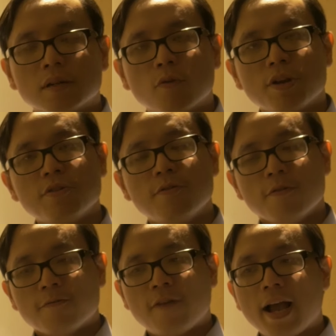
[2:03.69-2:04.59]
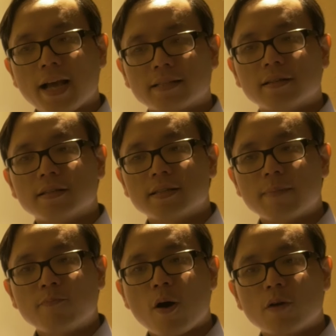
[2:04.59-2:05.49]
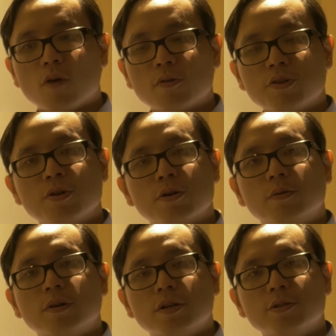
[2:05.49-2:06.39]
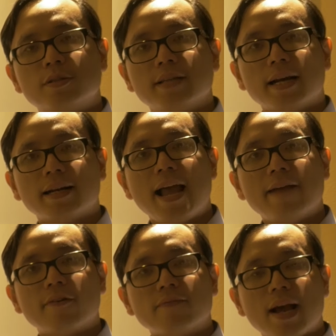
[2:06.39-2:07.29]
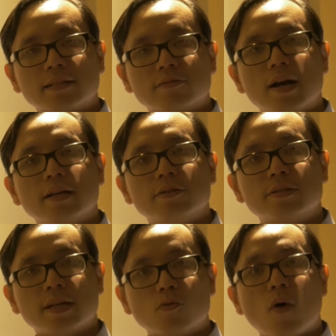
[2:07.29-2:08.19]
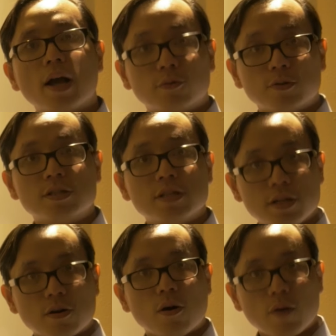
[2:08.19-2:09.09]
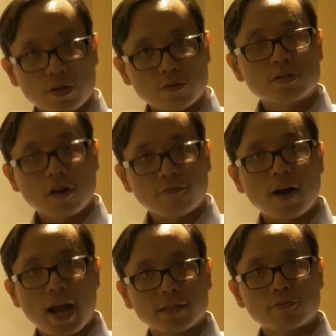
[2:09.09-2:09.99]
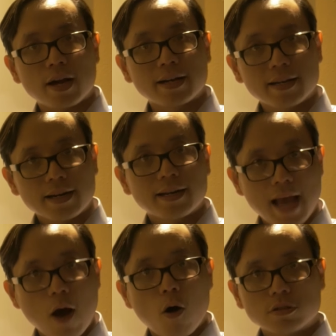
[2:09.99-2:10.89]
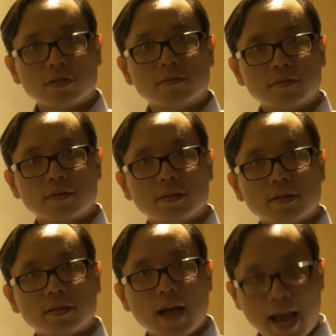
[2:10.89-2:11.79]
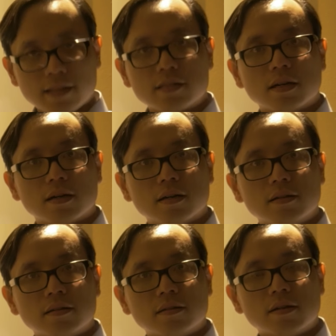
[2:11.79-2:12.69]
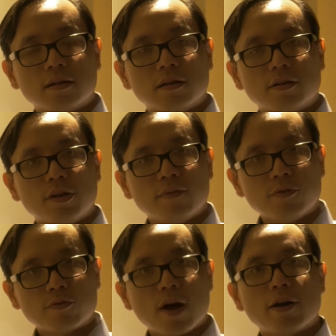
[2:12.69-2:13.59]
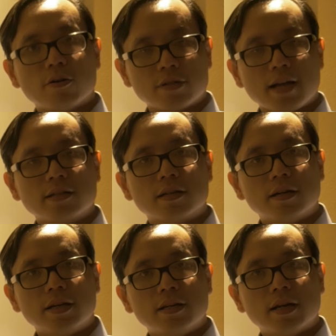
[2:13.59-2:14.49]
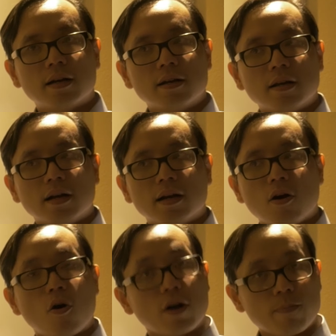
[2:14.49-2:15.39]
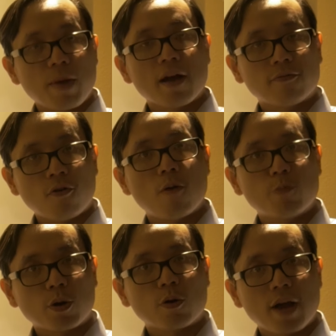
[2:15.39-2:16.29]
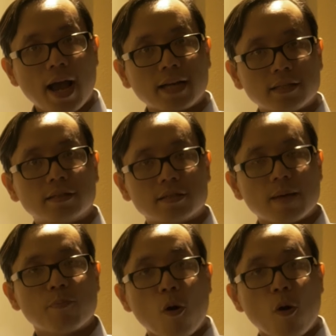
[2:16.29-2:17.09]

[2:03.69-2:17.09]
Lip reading: when you find x-intercept point, what you do? You set f of x, right? You set y equal to 0 and you solve for x, right? Those answer, if you write those answer in the order pair form, we call the x-intercept